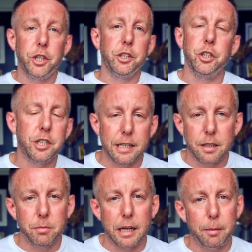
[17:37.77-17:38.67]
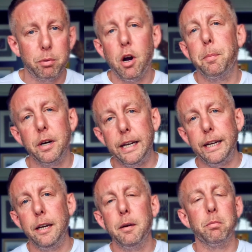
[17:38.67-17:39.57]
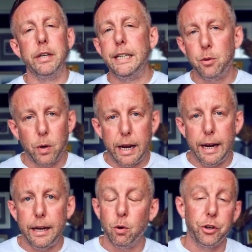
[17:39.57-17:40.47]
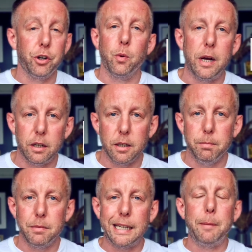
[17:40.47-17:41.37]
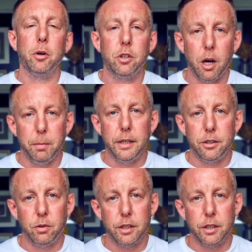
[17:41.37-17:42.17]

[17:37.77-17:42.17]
you can use systems like Properly, Breezeway, or You're Welcome to keep on top of this sort of